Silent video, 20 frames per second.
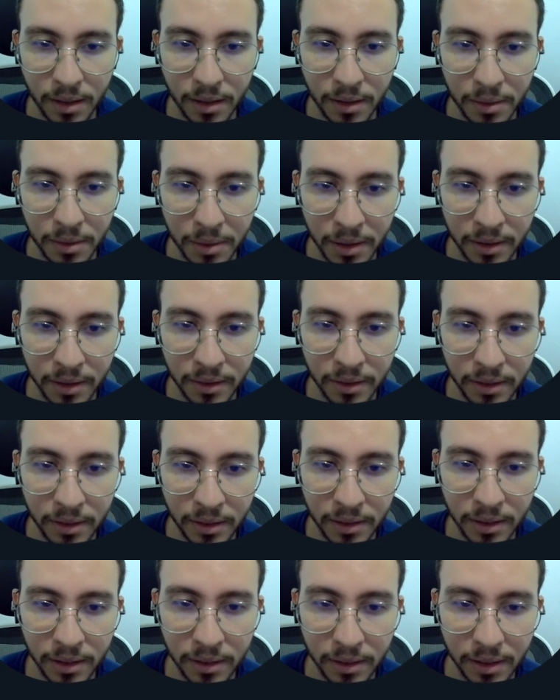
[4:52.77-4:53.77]
You can see
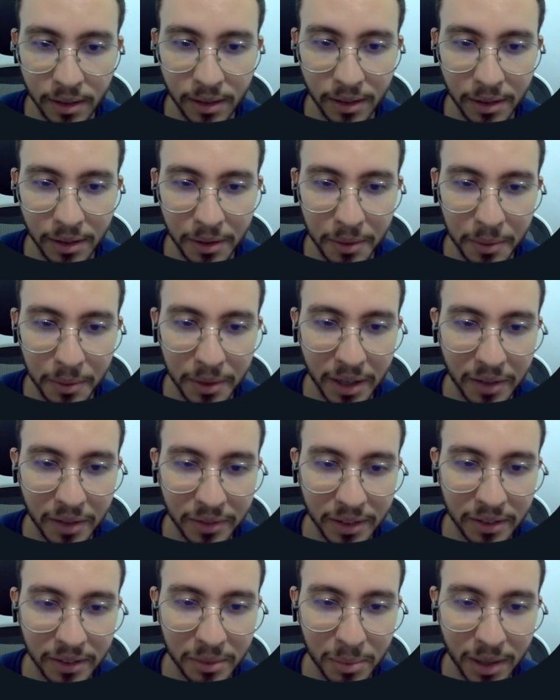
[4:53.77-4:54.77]
that we have
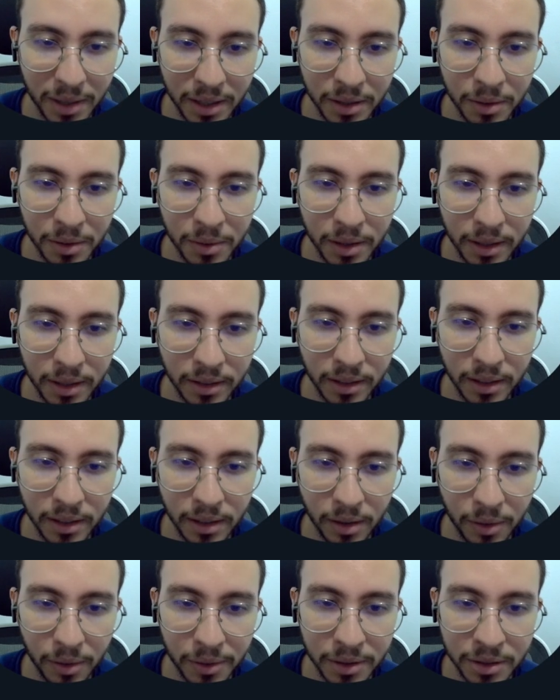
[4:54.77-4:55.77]
this smile and the
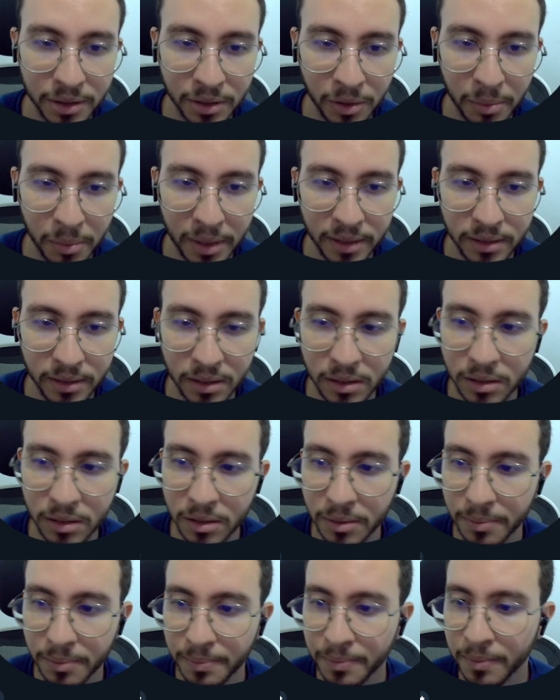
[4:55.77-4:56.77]
original message.
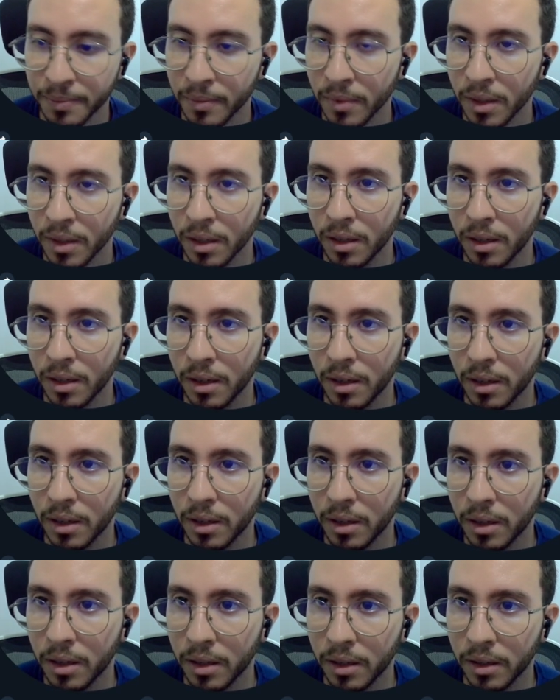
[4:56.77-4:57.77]

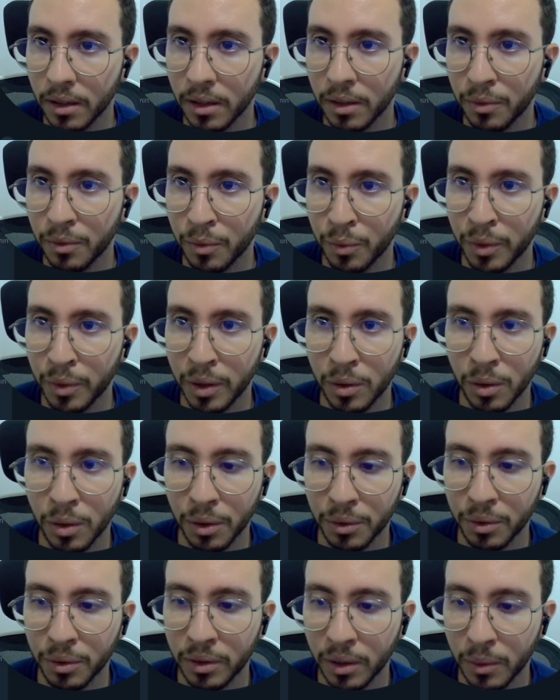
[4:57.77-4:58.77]
If we go
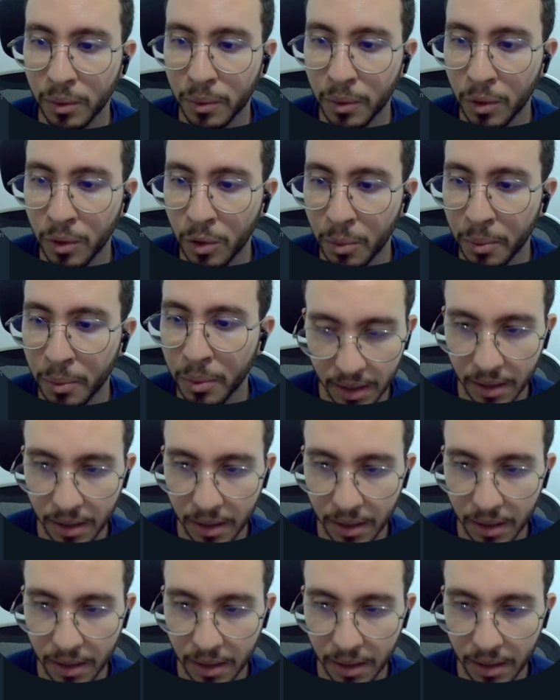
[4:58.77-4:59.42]
to the group,